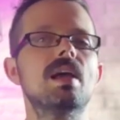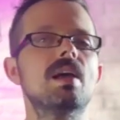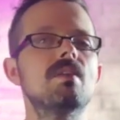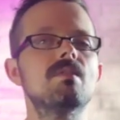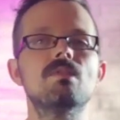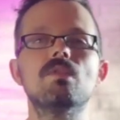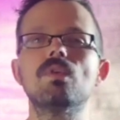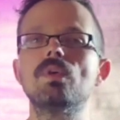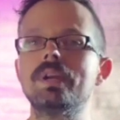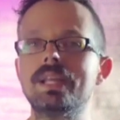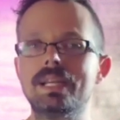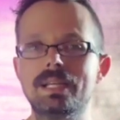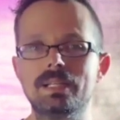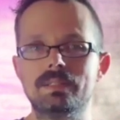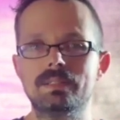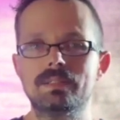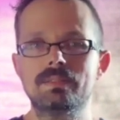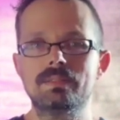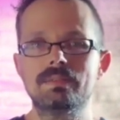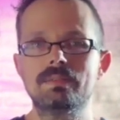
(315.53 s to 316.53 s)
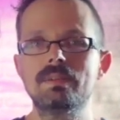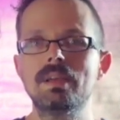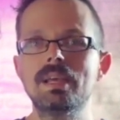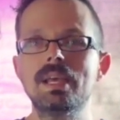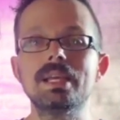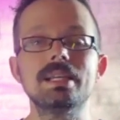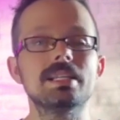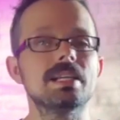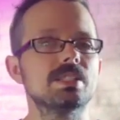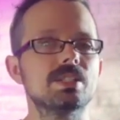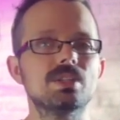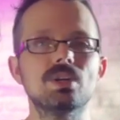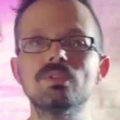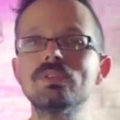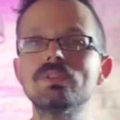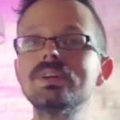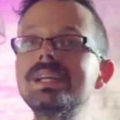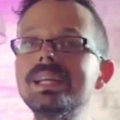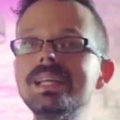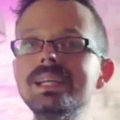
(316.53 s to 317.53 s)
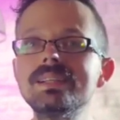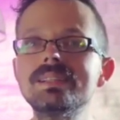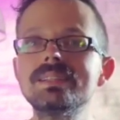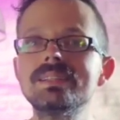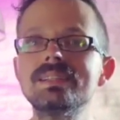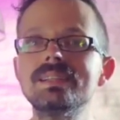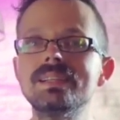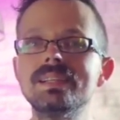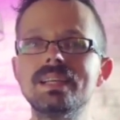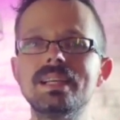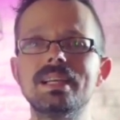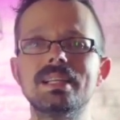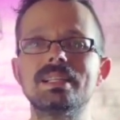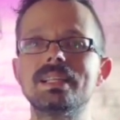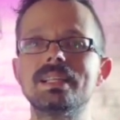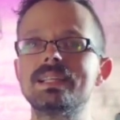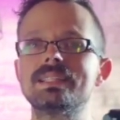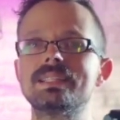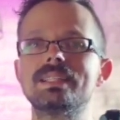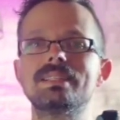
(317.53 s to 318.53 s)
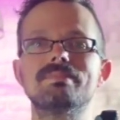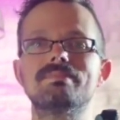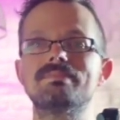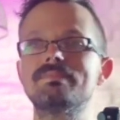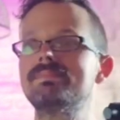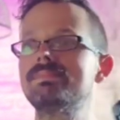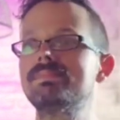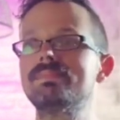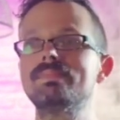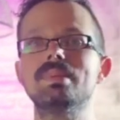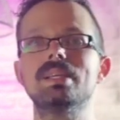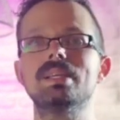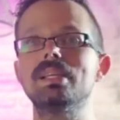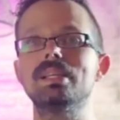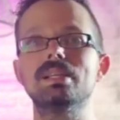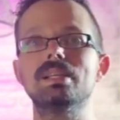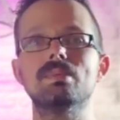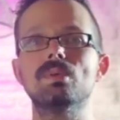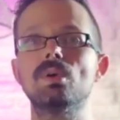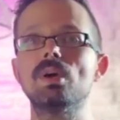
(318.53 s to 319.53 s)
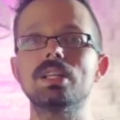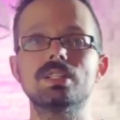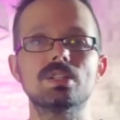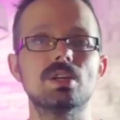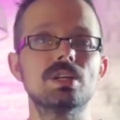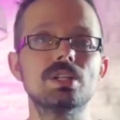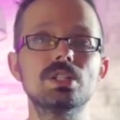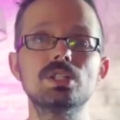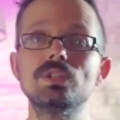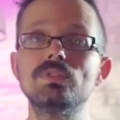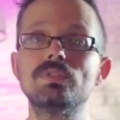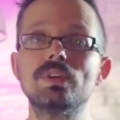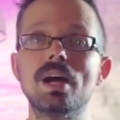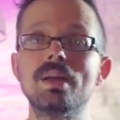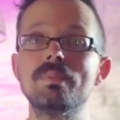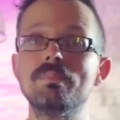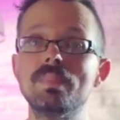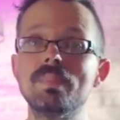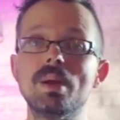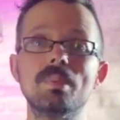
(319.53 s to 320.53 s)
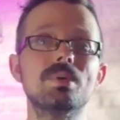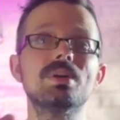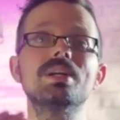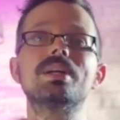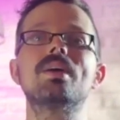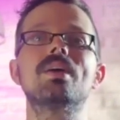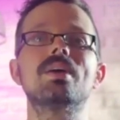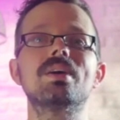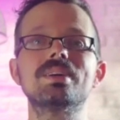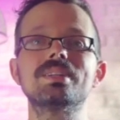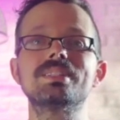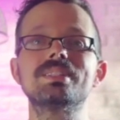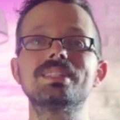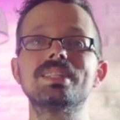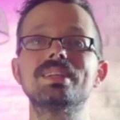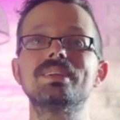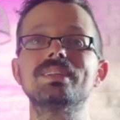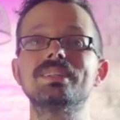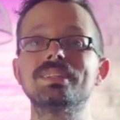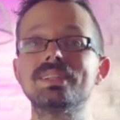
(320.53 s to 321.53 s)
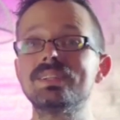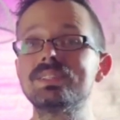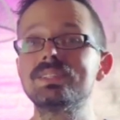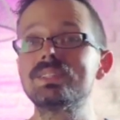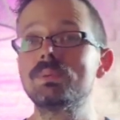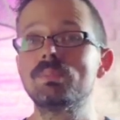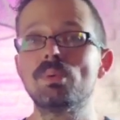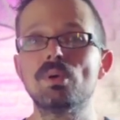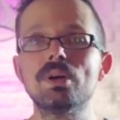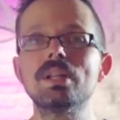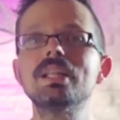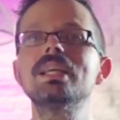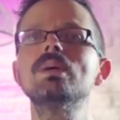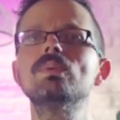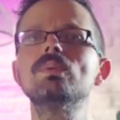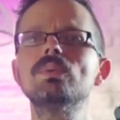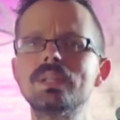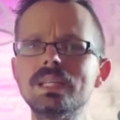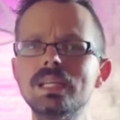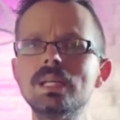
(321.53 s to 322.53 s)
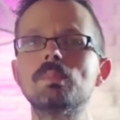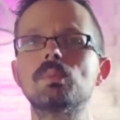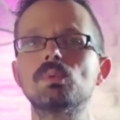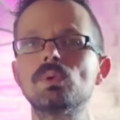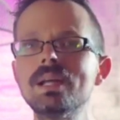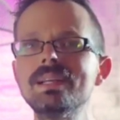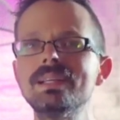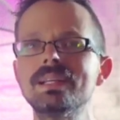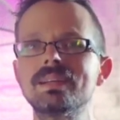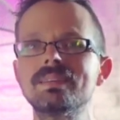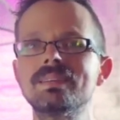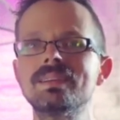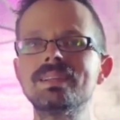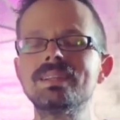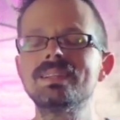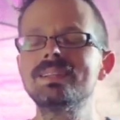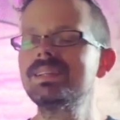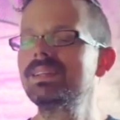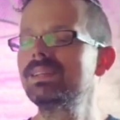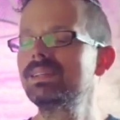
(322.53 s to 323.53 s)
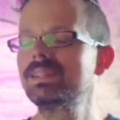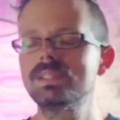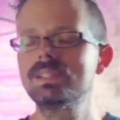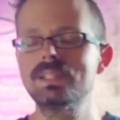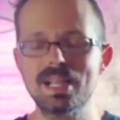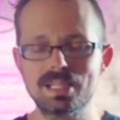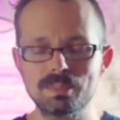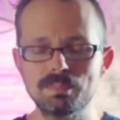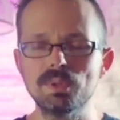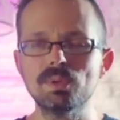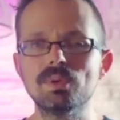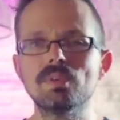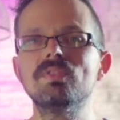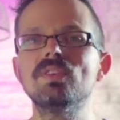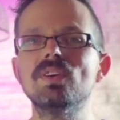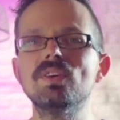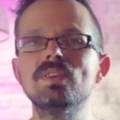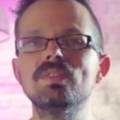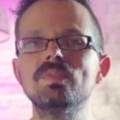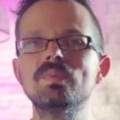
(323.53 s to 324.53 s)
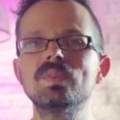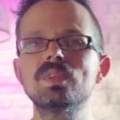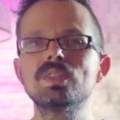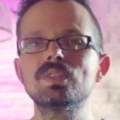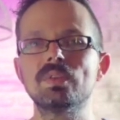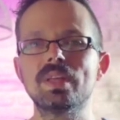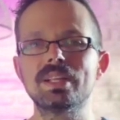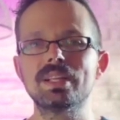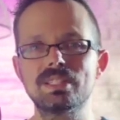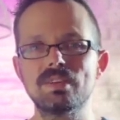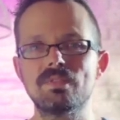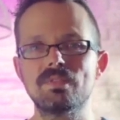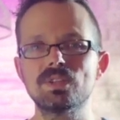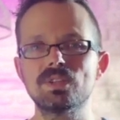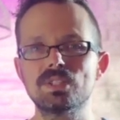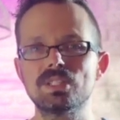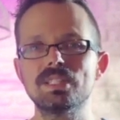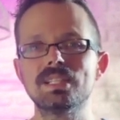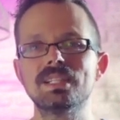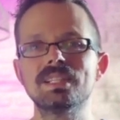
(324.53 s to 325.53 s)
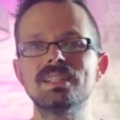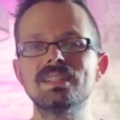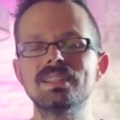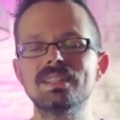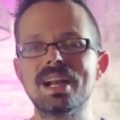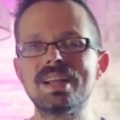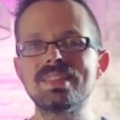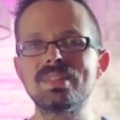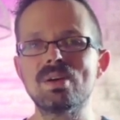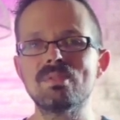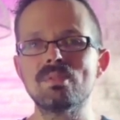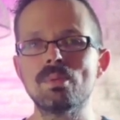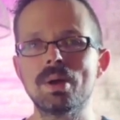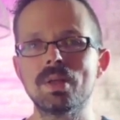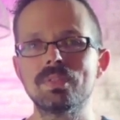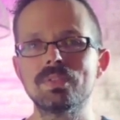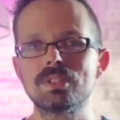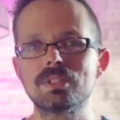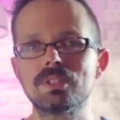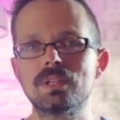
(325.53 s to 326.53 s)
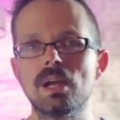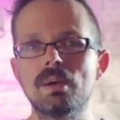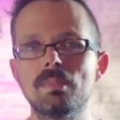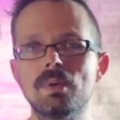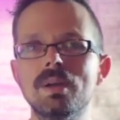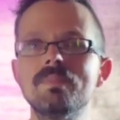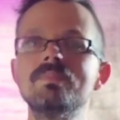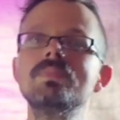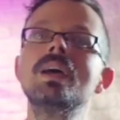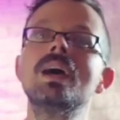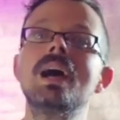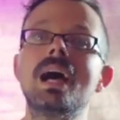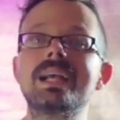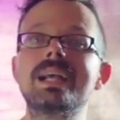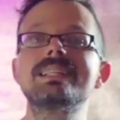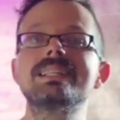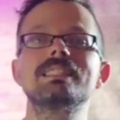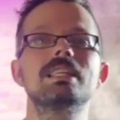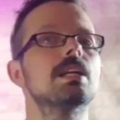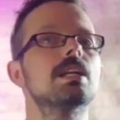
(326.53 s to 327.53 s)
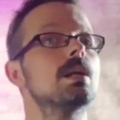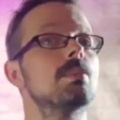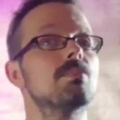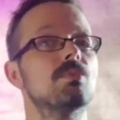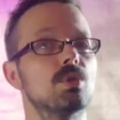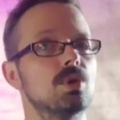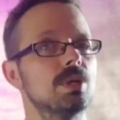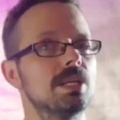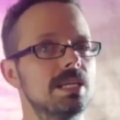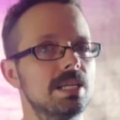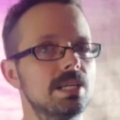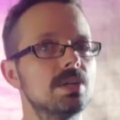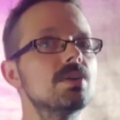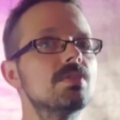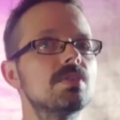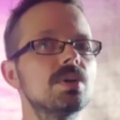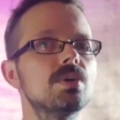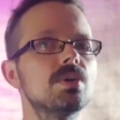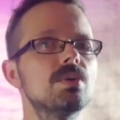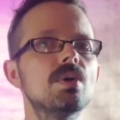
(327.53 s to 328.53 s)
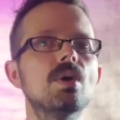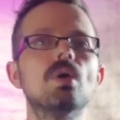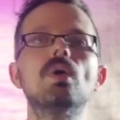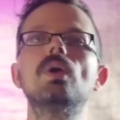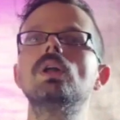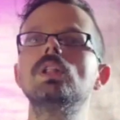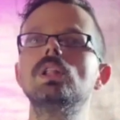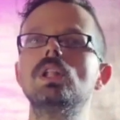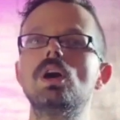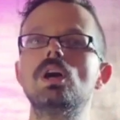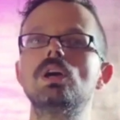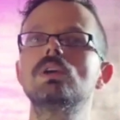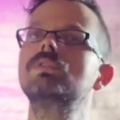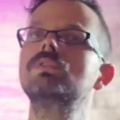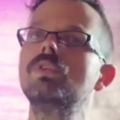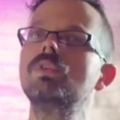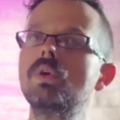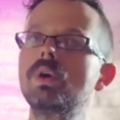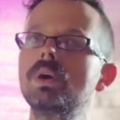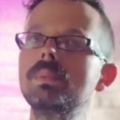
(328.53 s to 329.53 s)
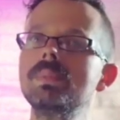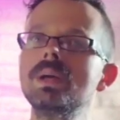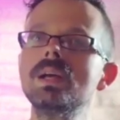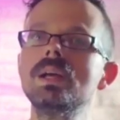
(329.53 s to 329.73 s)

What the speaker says: for days. It doesn't overheat. It doesn't, as long as you've got memory cards that'll support it, it will keep running. That's beautiful. So that's the first thing that I love about this camera. I can set it up for an interview or a long form